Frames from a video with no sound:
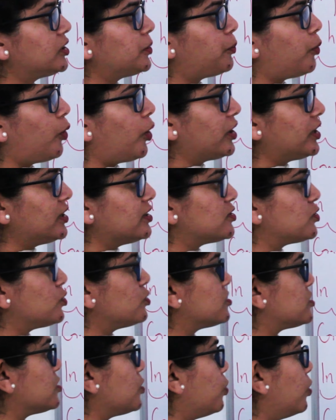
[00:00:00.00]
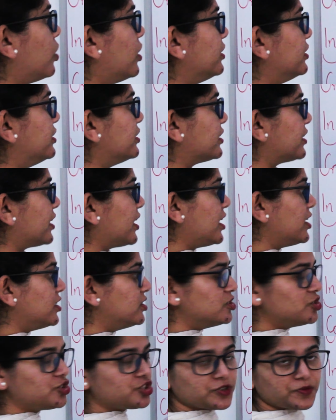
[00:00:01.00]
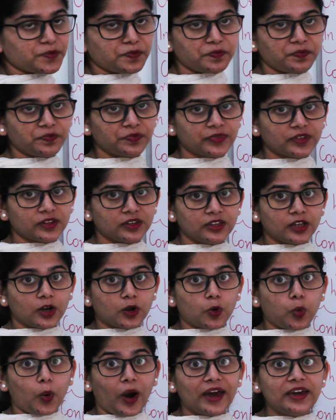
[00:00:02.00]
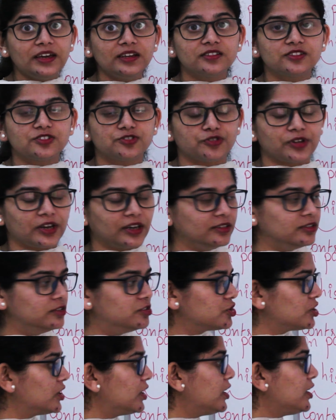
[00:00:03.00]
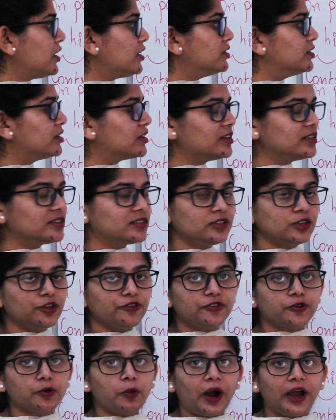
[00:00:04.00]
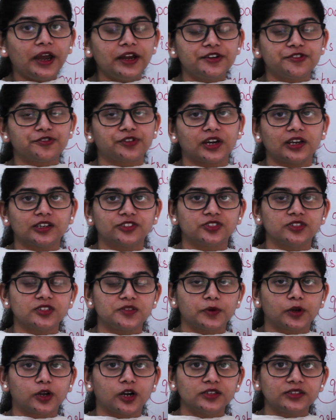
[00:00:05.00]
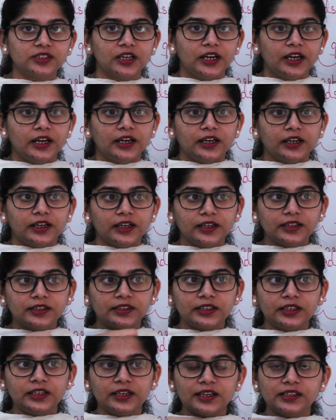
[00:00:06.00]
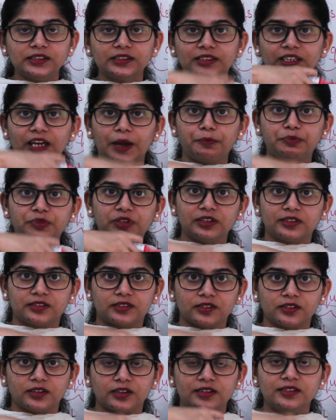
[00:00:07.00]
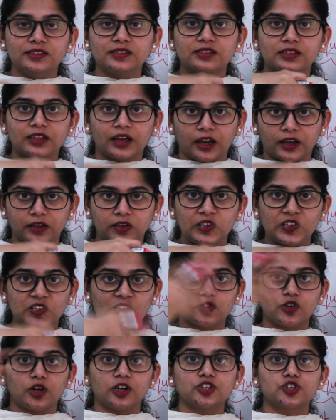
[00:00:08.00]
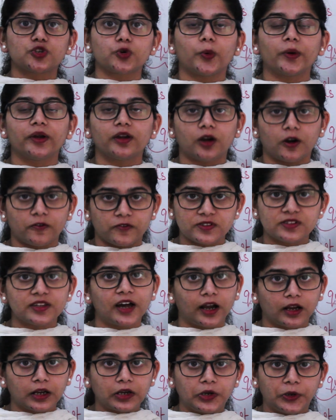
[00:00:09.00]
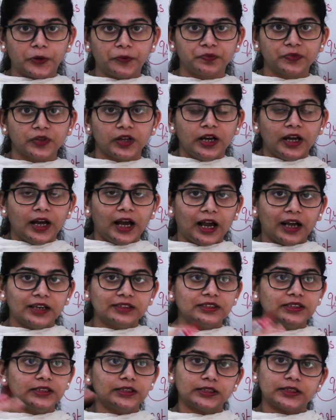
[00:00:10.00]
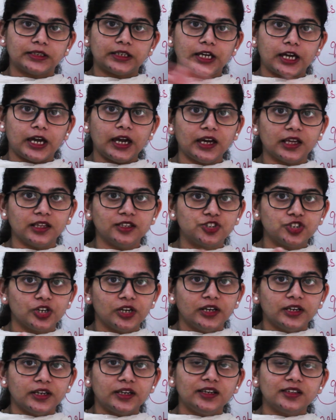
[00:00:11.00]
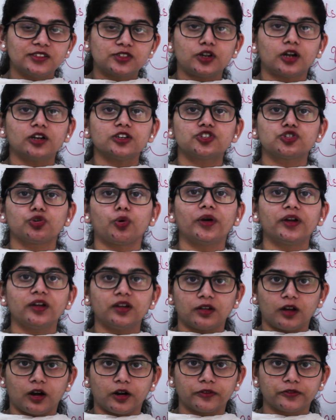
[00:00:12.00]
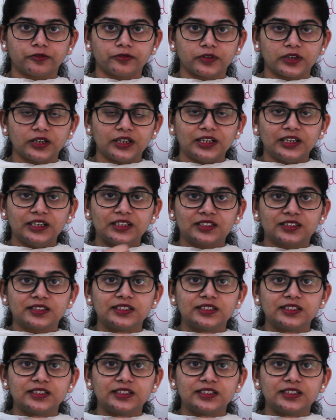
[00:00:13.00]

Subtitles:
the poet has used the word rage, the quiet rage? The reason of quiet rage is because he has kept it inside. He is not showing off his anger. As he's caged, he's not showing it off. It's